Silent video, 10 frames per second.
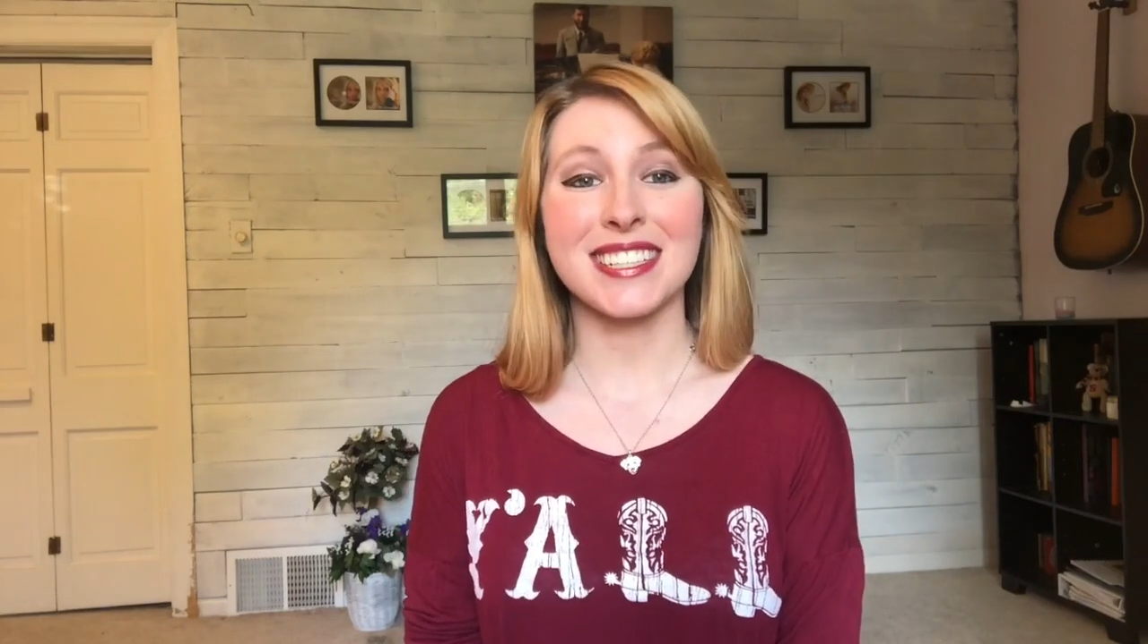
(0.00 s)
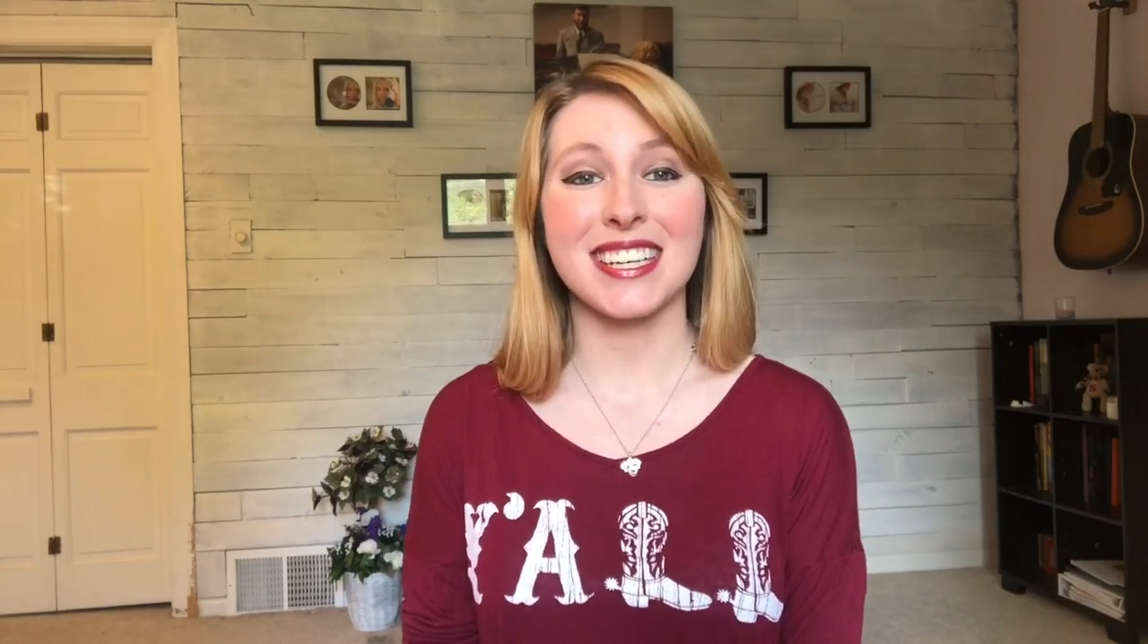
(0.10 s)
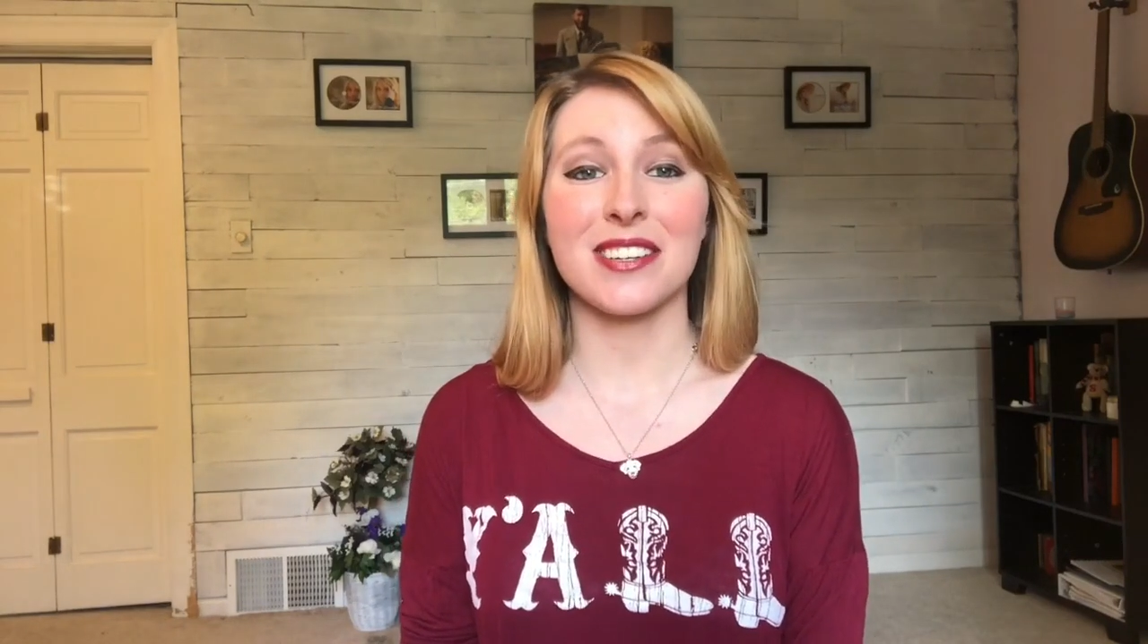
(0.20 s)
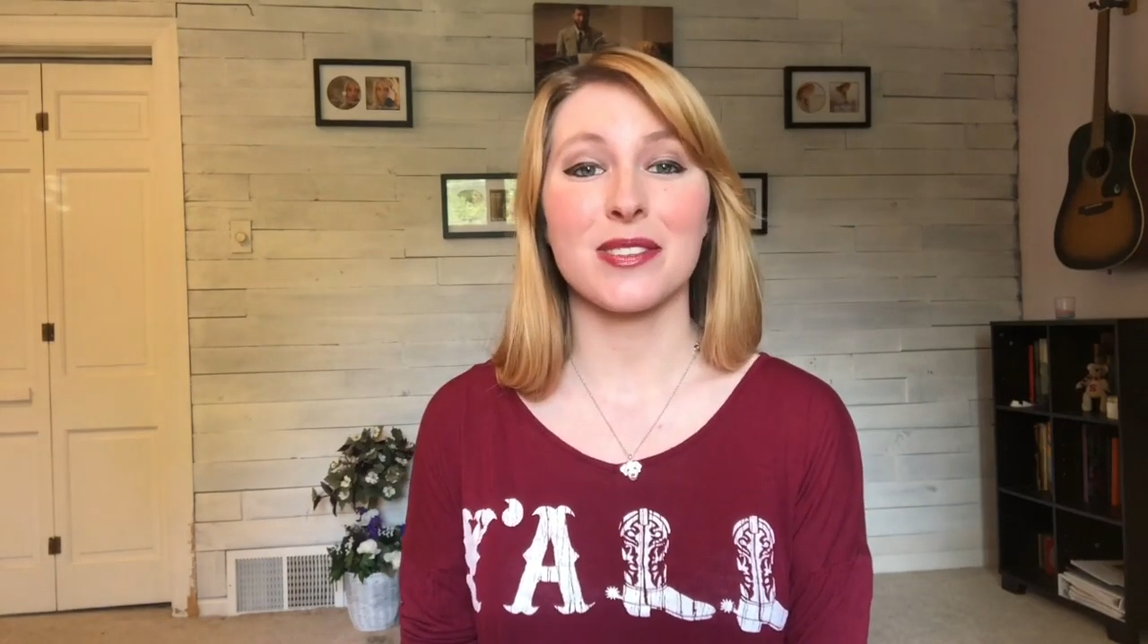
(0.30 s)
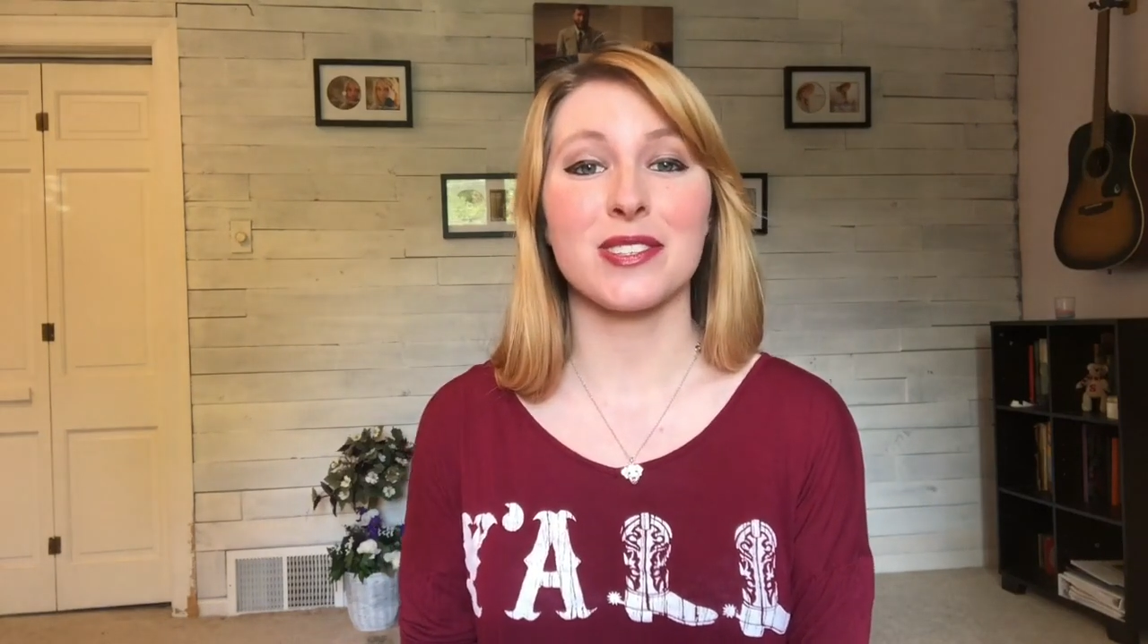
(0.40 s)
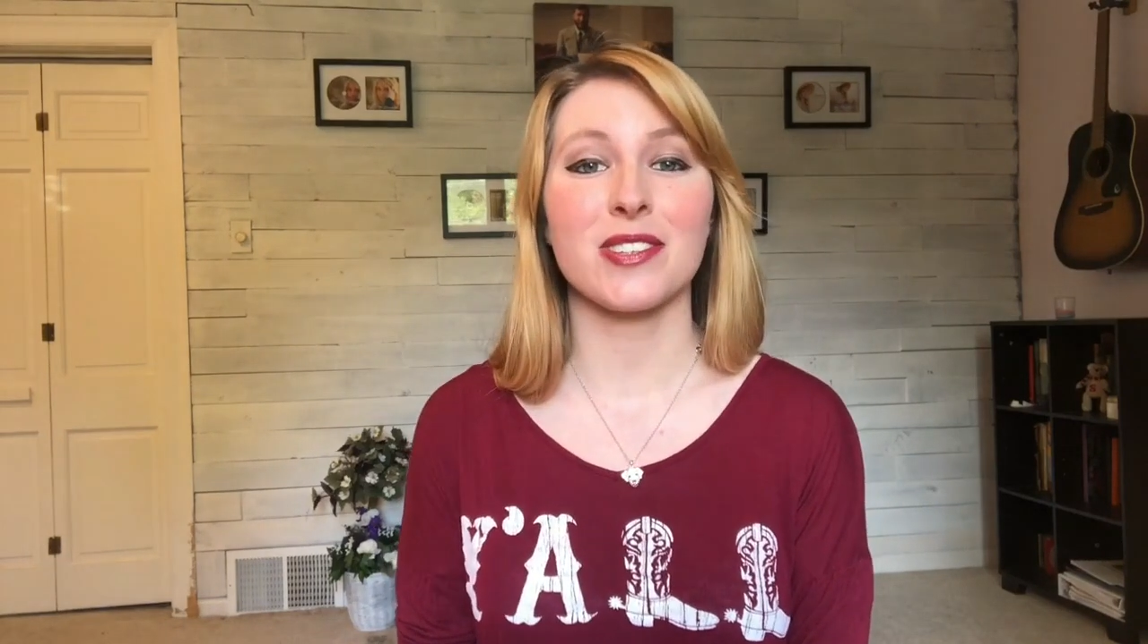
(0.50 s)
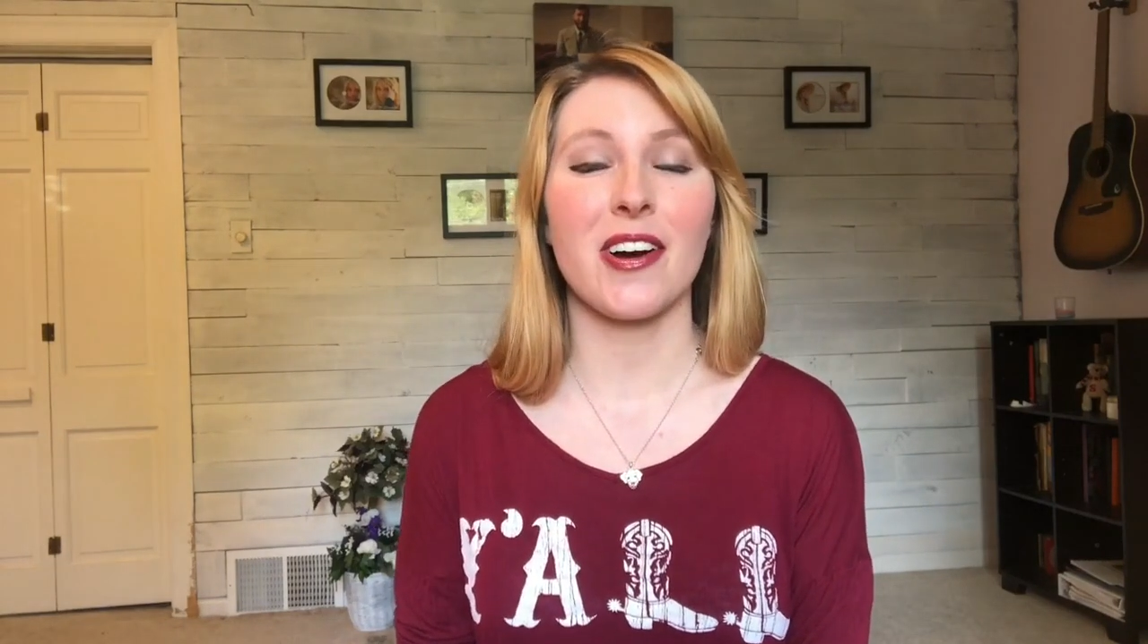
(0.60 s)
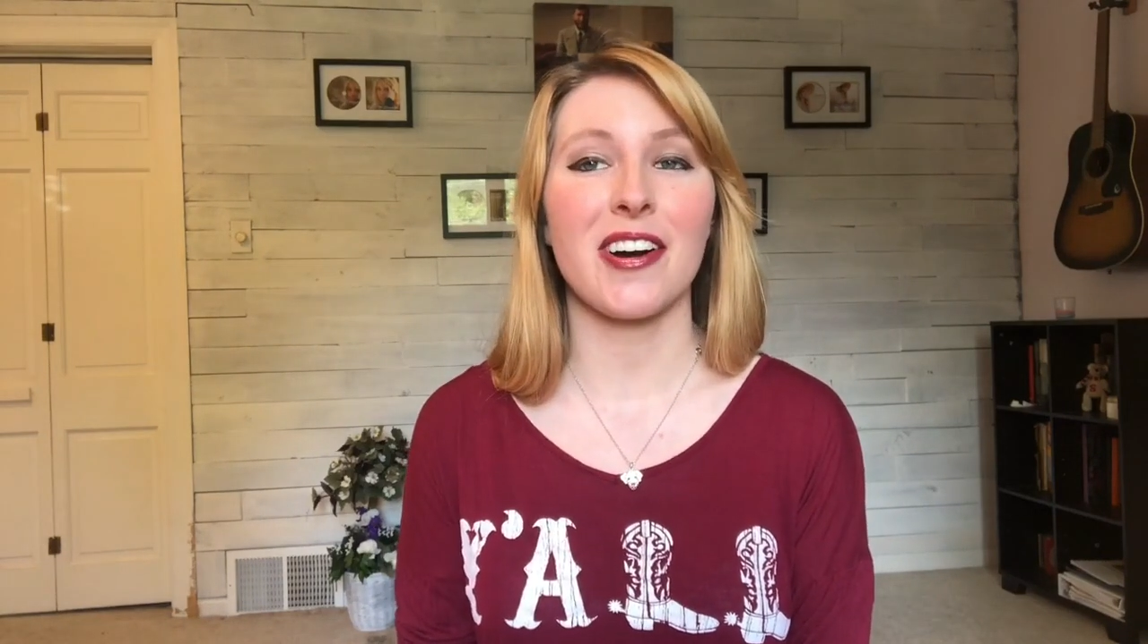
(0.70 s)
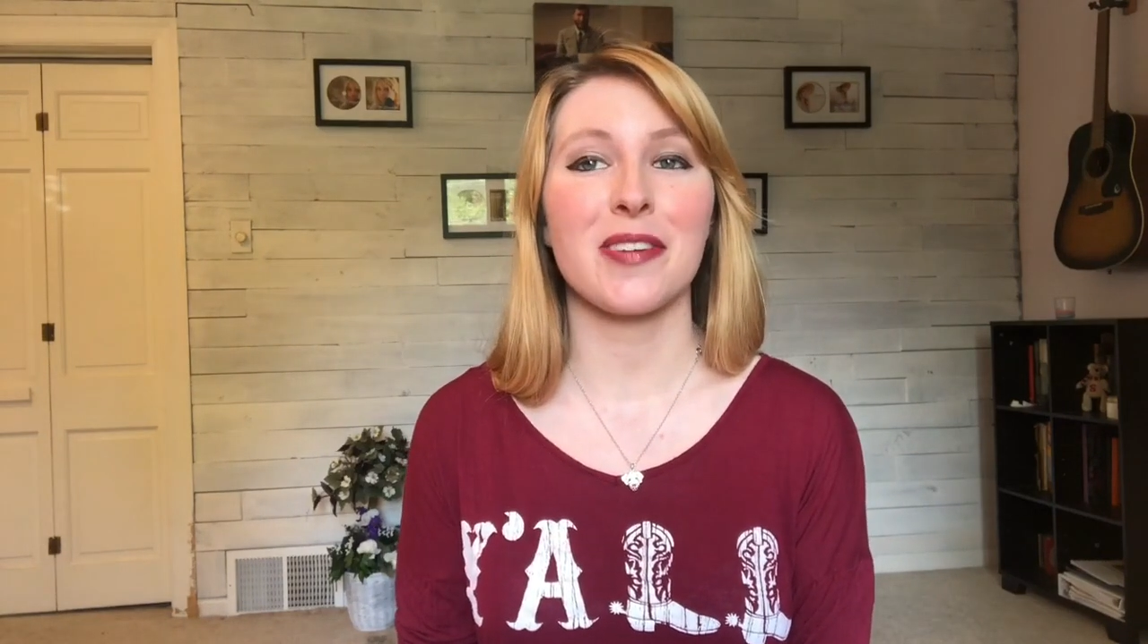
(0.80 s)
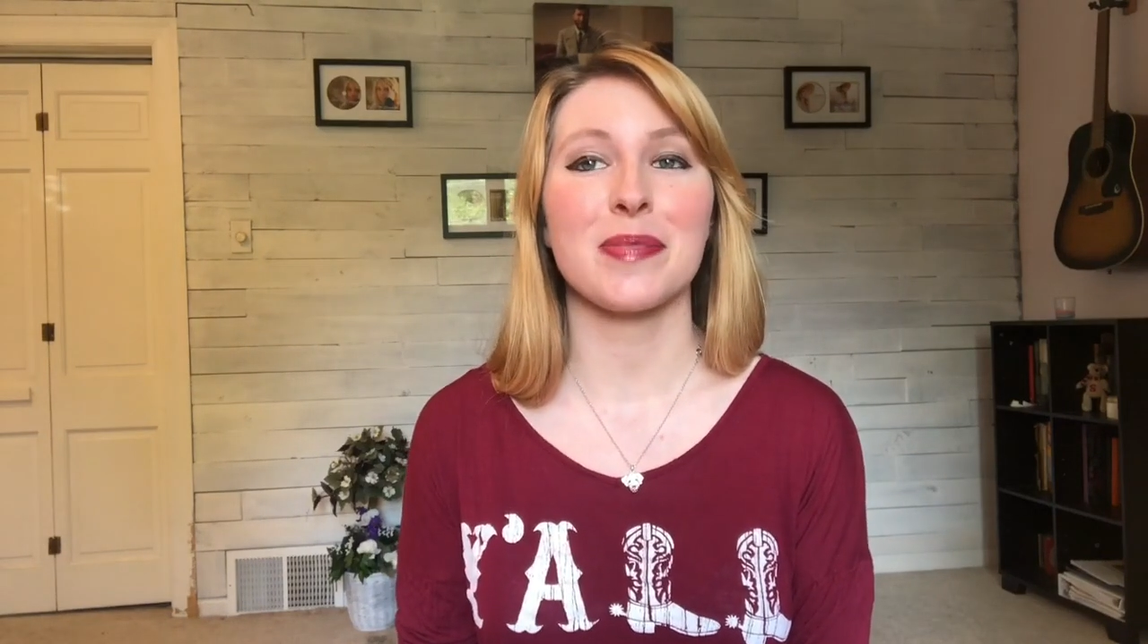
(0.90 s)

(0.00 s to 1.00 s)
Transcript: to hear the song,